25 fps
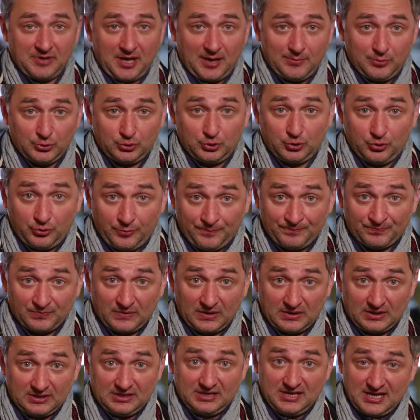Why should I
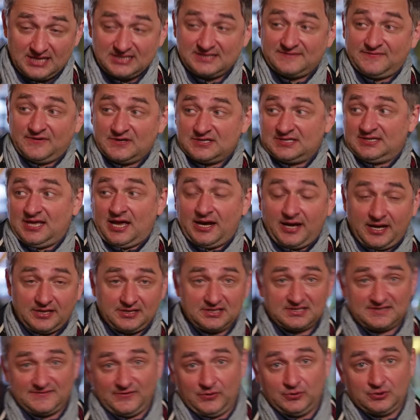eat my national
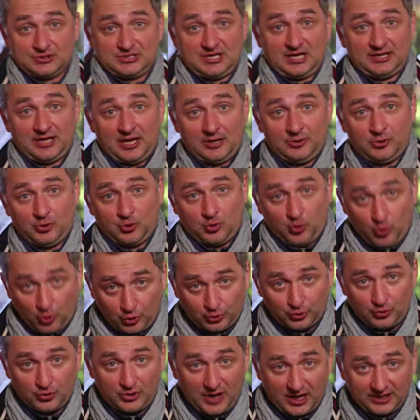cuisine in a restaurant
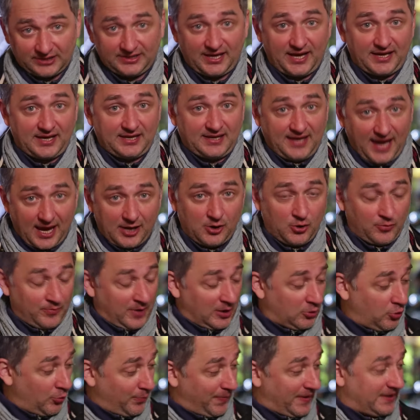when I can eat it at
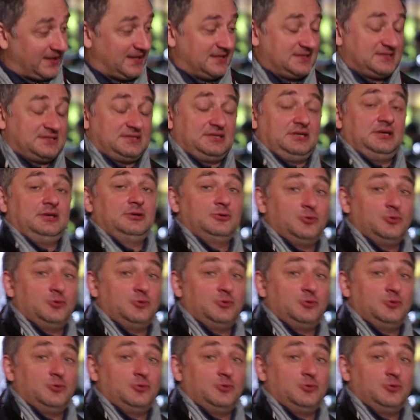home? So if